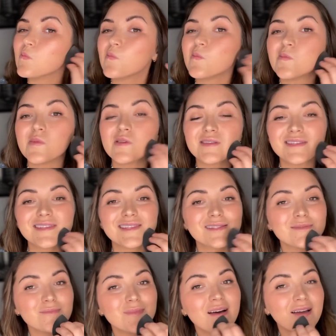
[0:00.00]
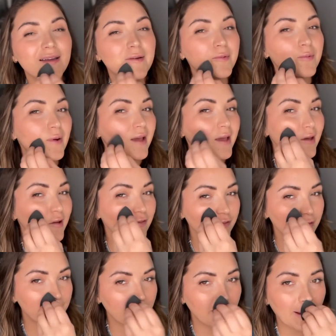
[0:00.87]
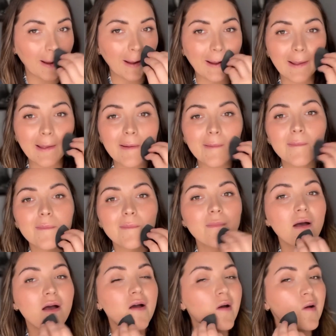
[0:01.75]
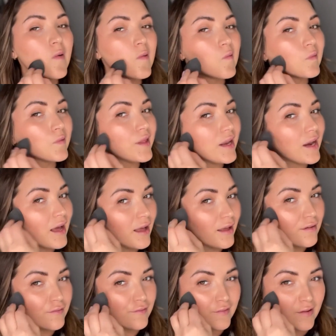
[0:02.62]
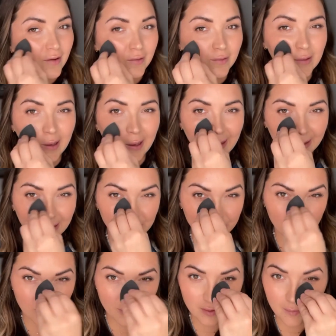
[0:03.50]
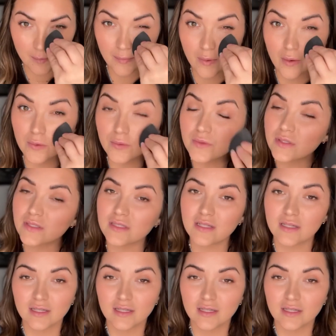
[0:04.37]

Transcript: This is my way of applying it that I have found I enjoy the most.